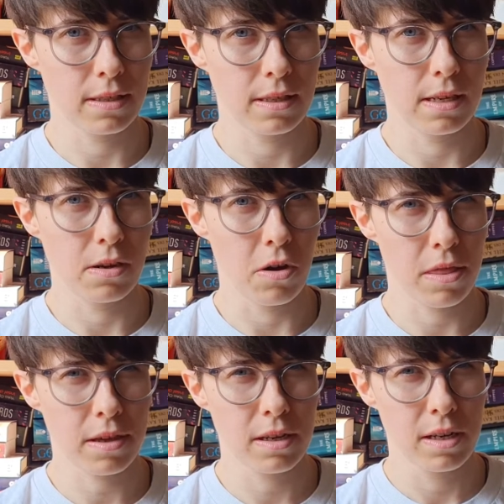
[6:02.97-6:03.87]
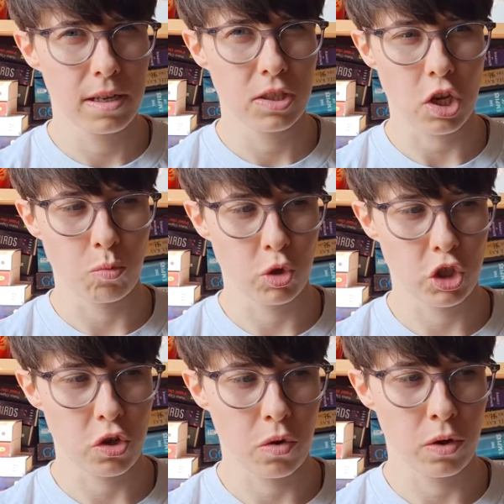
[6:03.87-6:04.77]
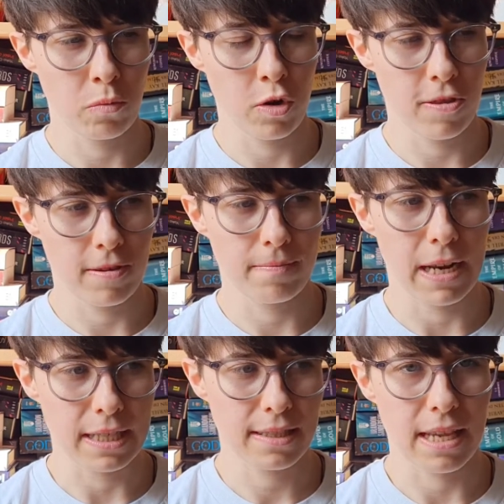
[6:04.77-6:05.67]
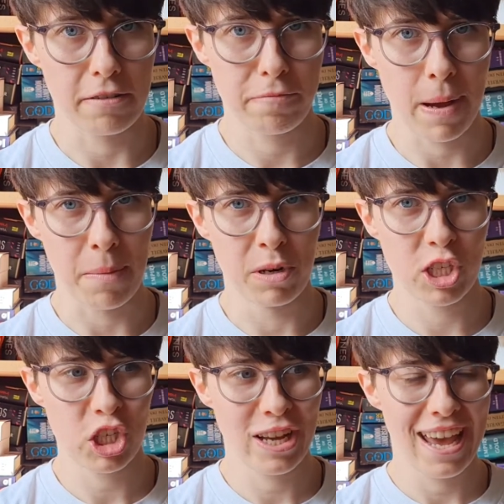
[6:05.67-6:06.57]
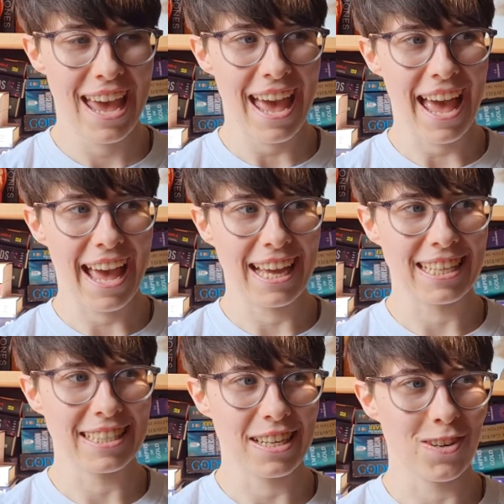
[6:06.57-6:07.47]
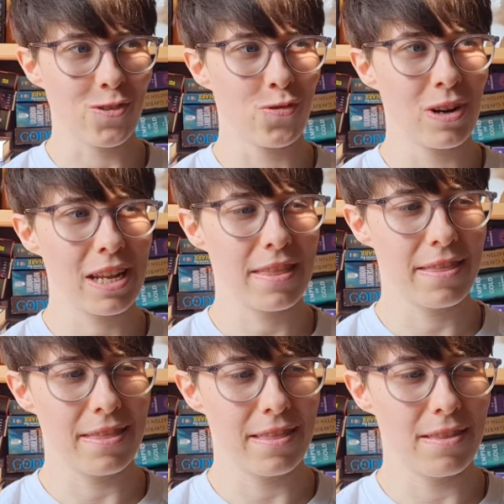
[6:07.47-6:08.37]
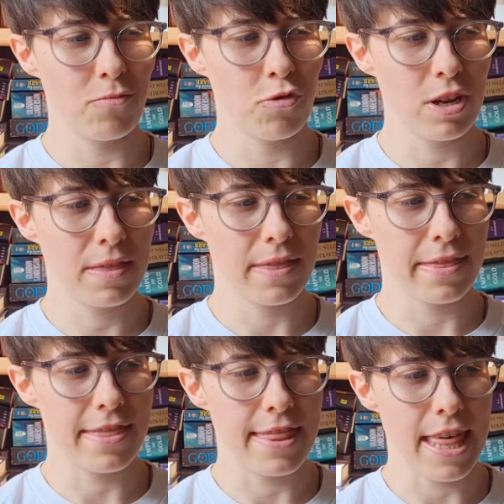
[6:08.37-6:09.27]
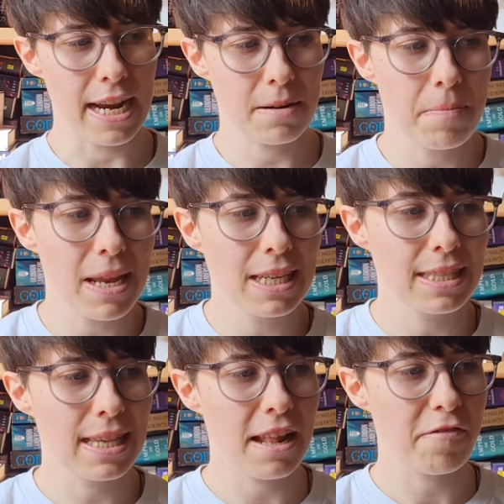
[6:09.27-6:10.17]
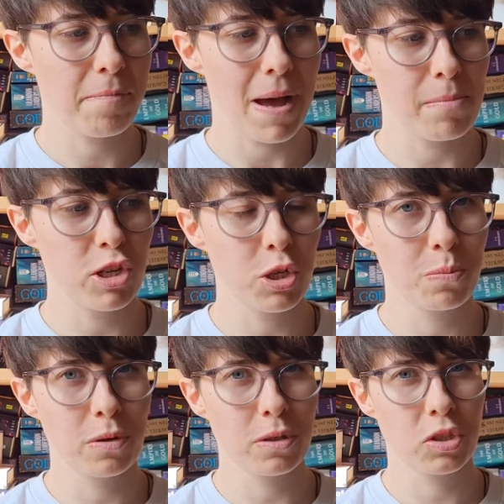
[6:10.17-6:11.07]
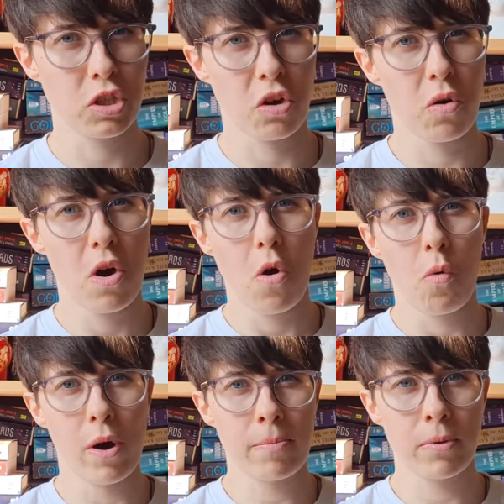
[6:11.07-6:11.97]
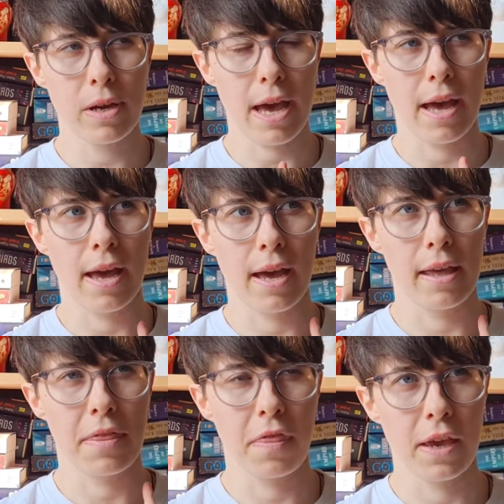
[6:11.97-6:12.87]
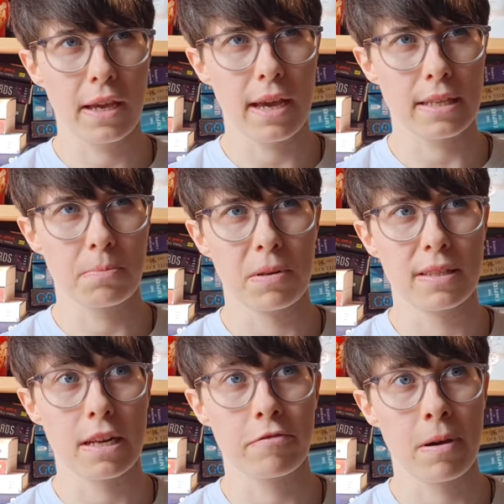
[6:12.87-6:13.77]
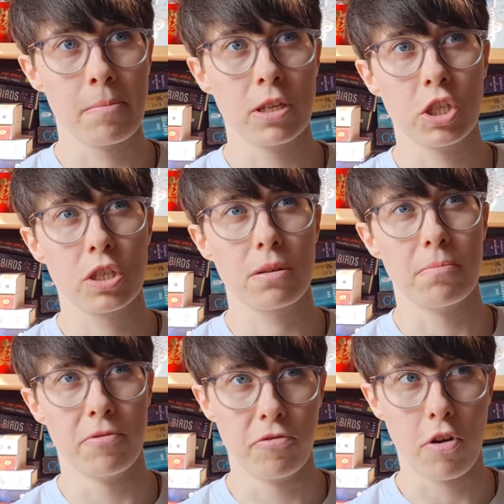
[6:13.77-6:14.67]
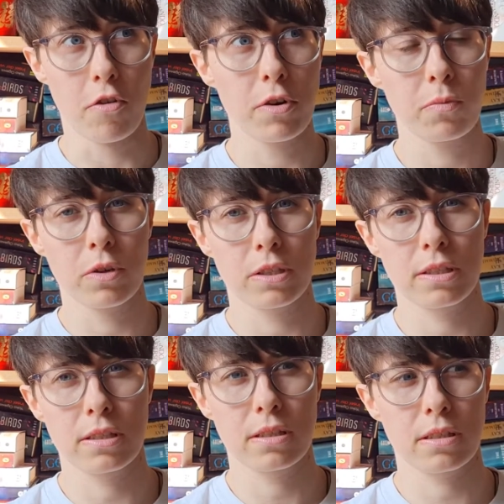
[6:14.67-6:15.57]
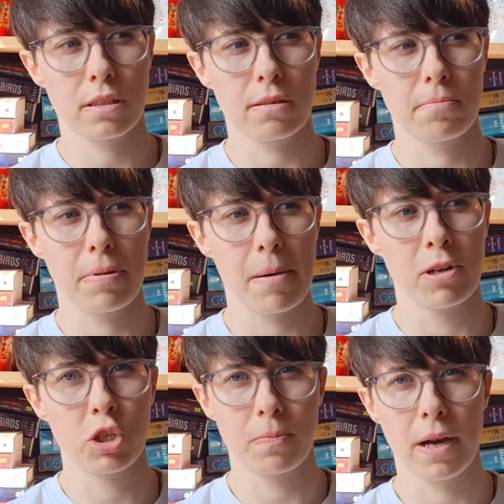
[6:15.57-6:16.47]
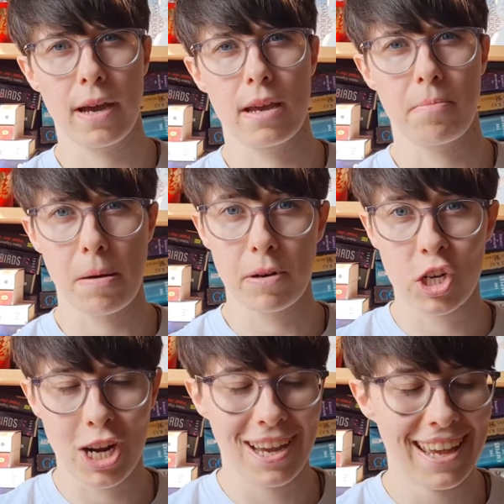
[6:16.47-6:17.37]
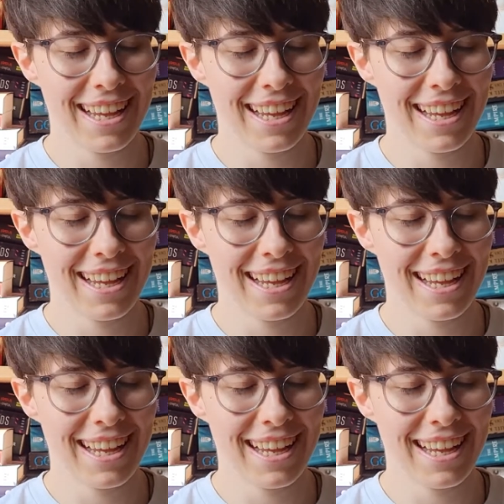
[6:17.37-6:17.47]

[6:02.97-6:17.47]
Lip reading: as an indie author. So I'm just going with like self-published, and I don't really read that many self-published books. So one book I think has been self-published before it was published by a publisher